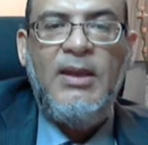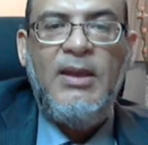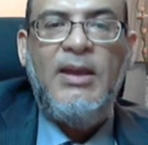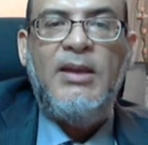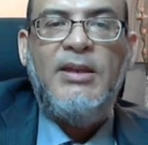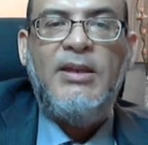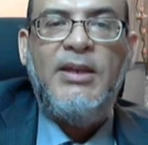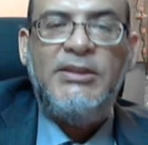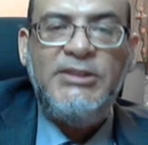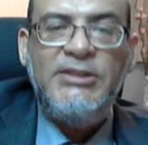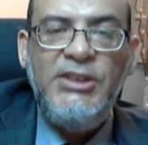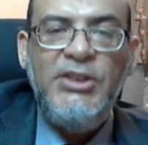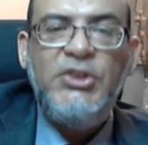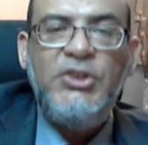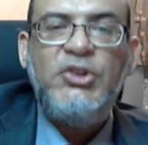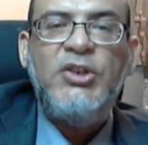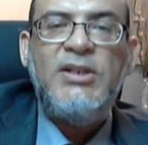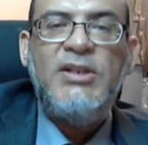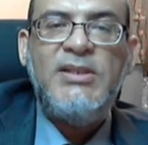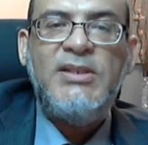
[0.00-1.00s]

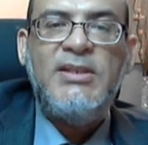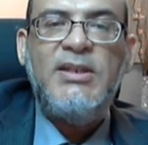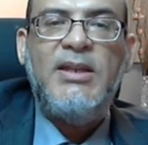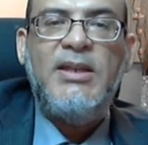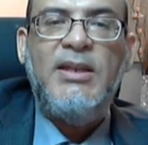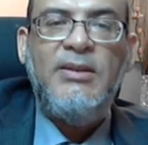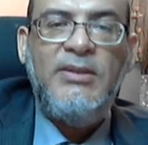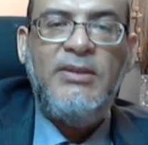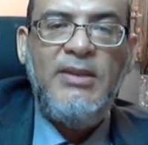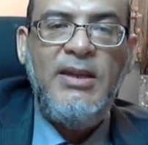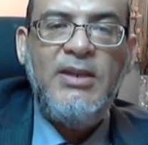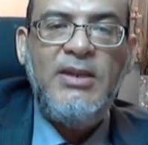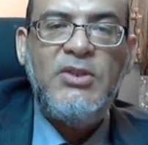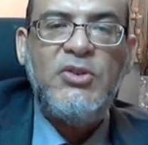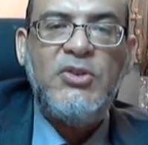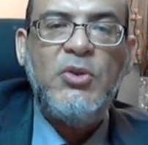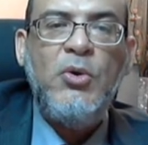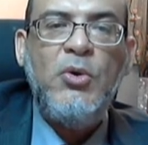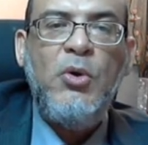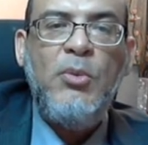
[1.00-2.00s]
creatures can take
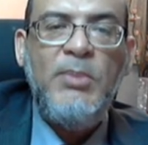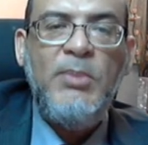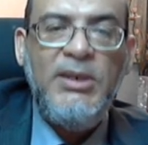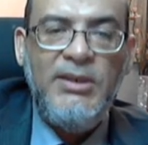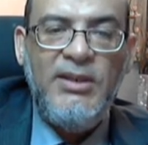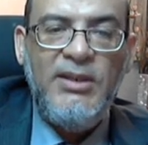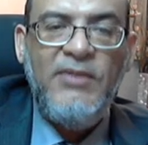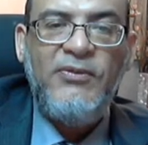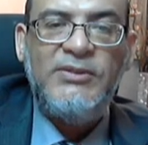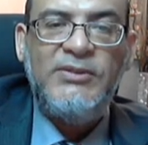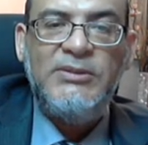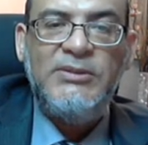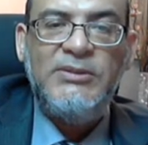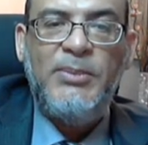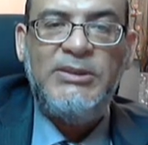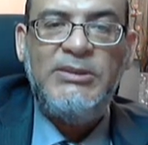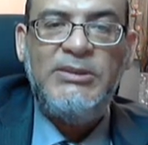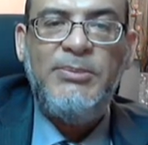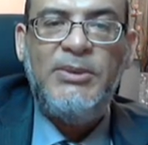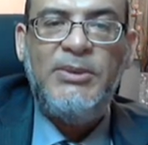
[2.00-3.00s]
so many different
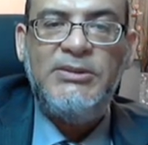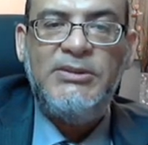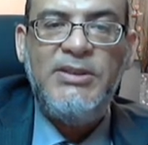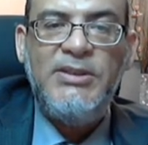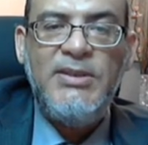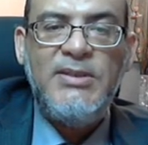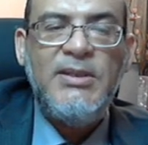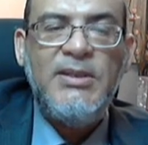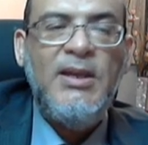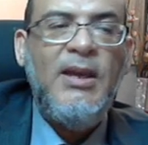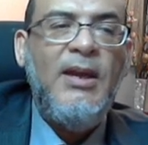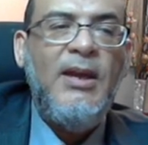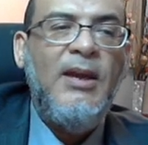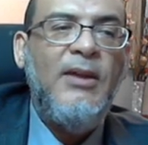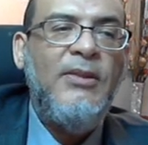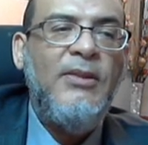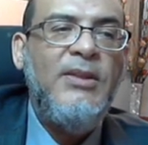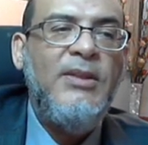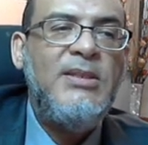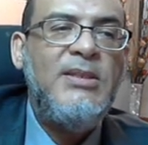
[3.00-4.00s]
properties,
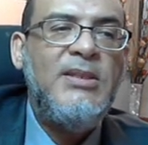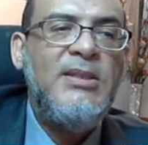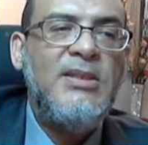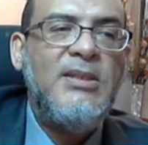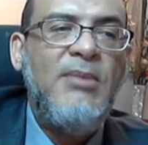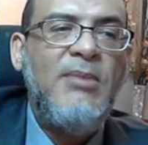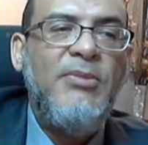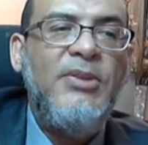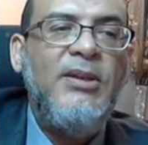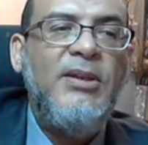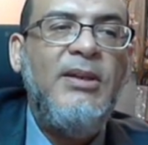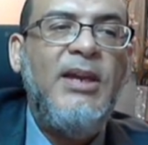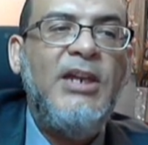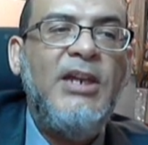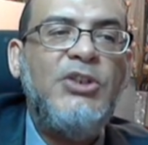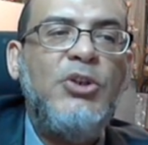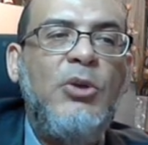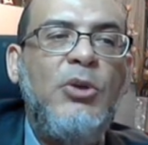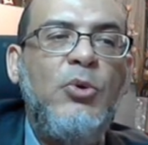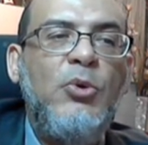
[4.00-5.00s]
this is something
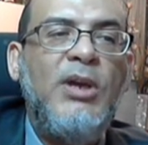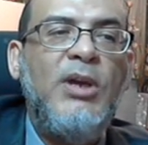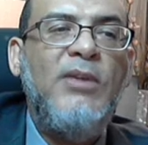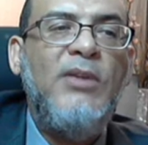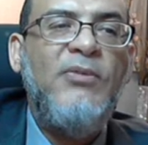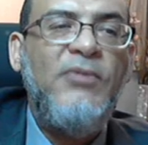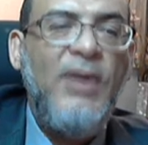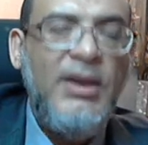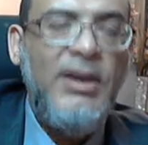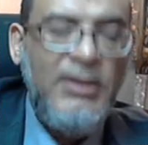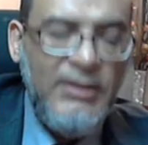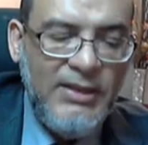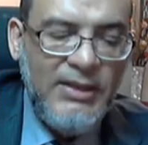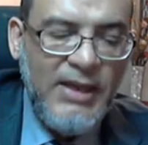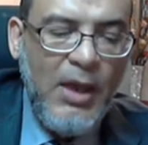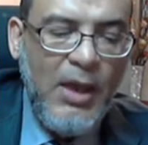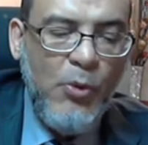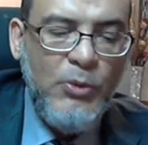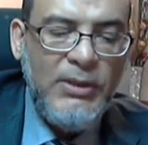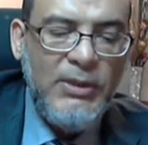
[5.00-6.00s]
actually you can find
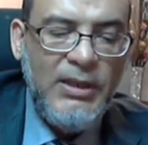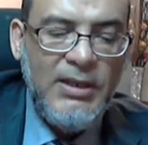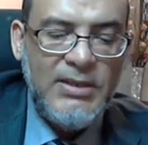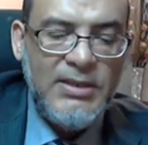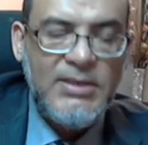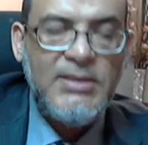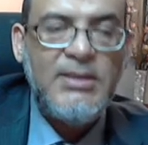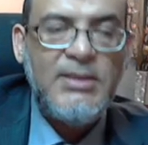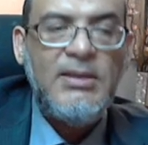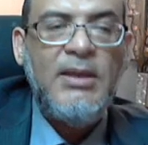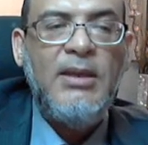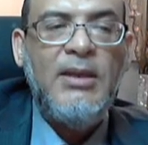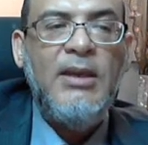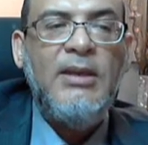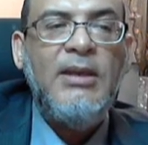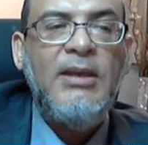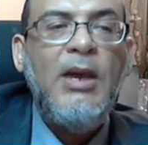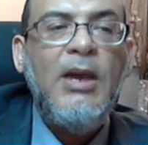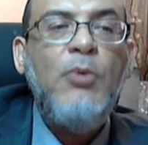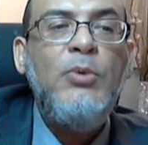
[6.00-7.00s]
countless
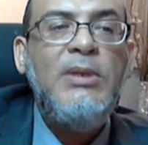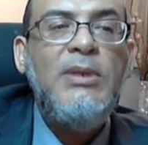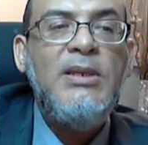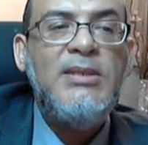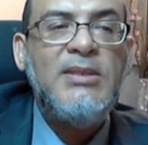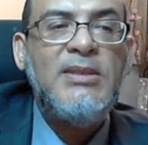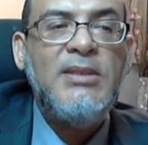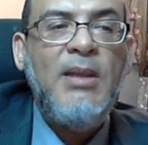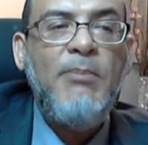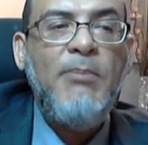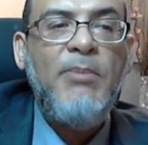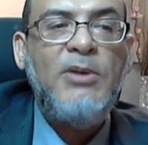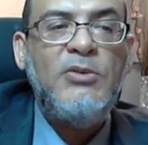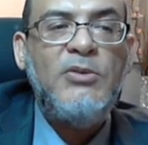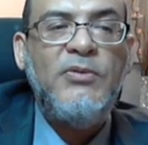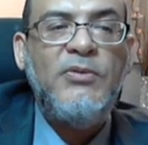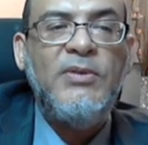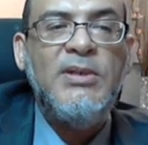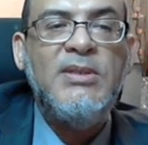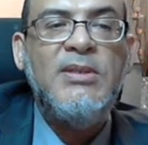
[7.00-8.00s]
number of
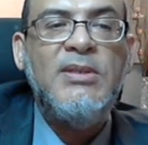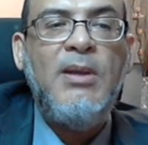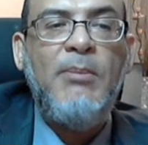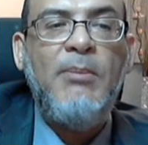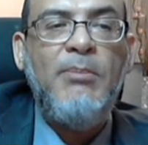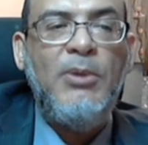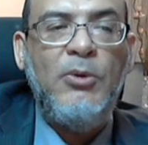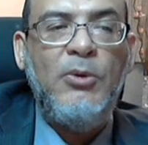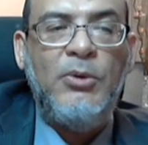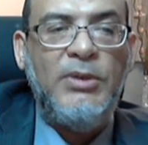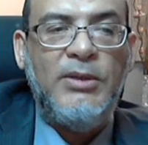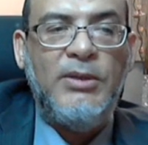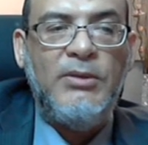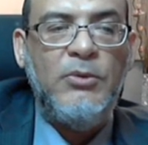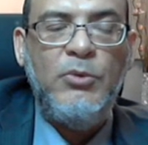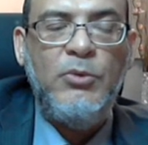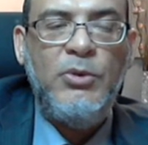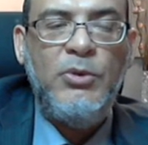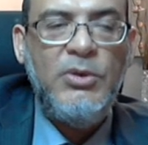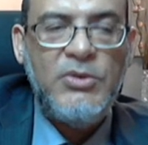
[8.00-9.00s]
examples on
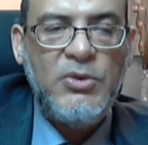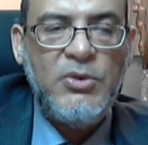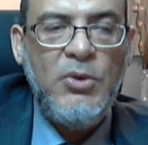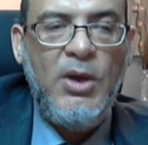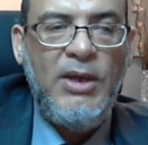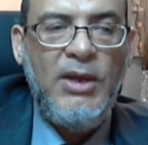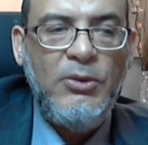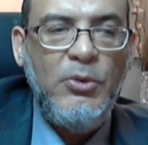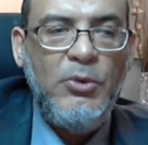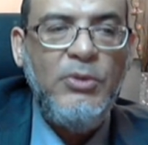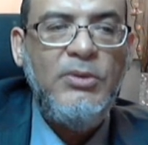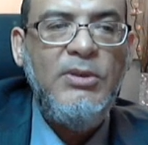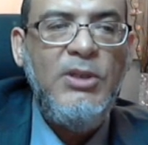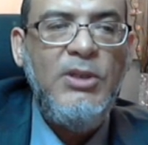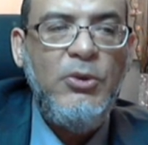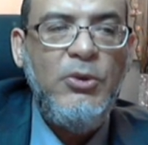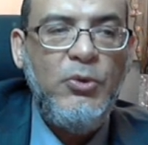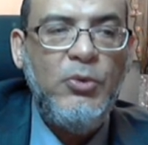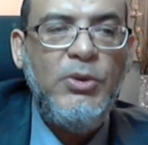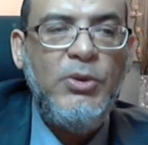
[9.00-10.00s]
it. So I don't
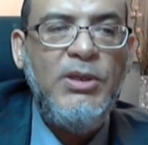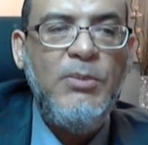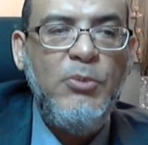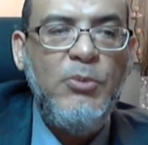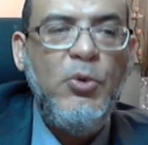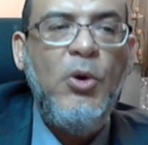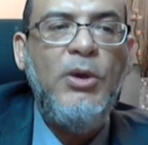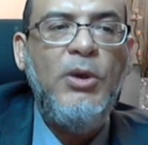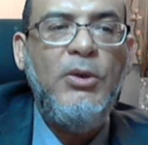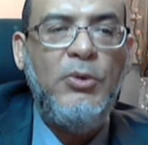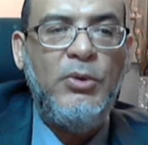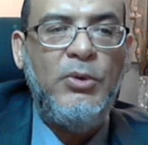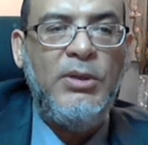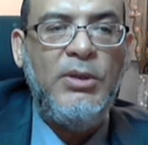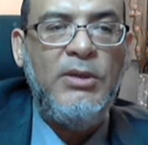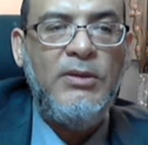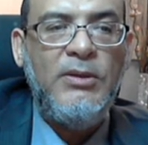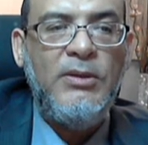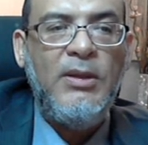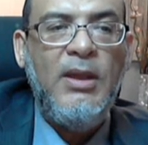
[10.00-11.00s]
need to keep going on it.
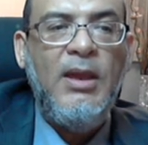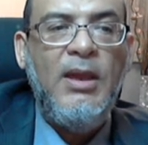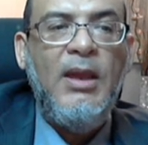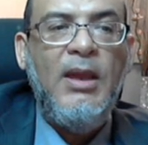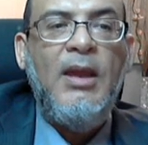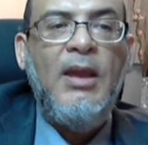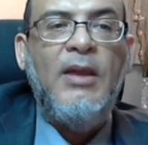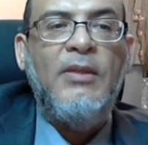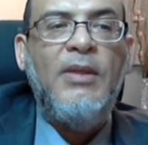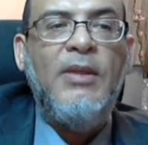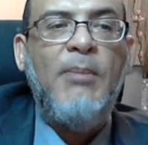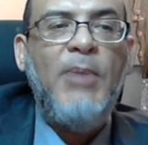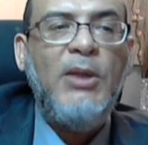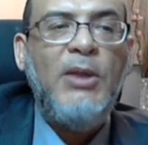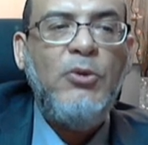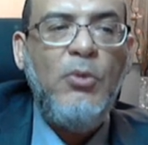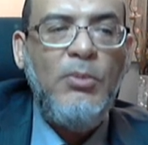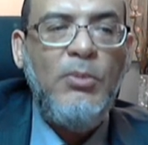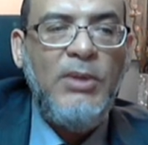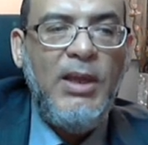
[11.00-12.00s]
The
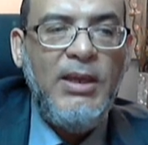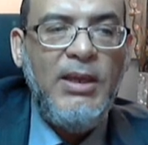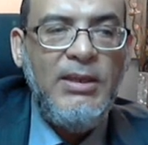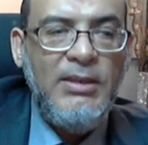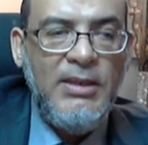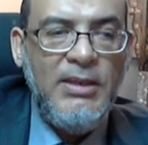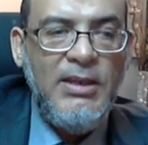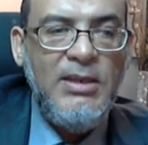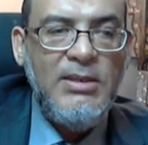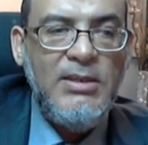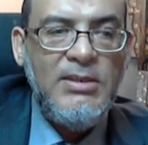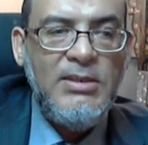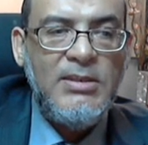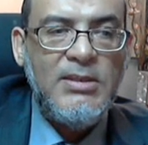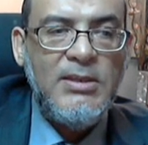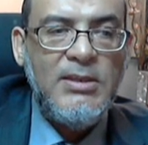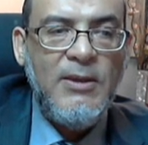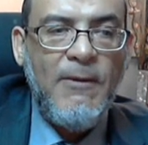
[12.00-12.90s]
bottom line is